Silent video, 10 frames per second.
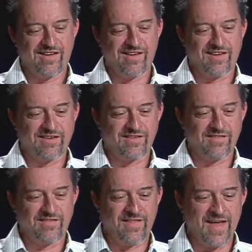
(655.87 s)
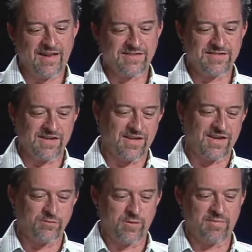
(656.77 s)
And that scene
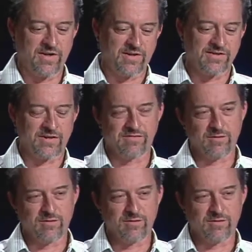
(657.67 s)
has replayed itself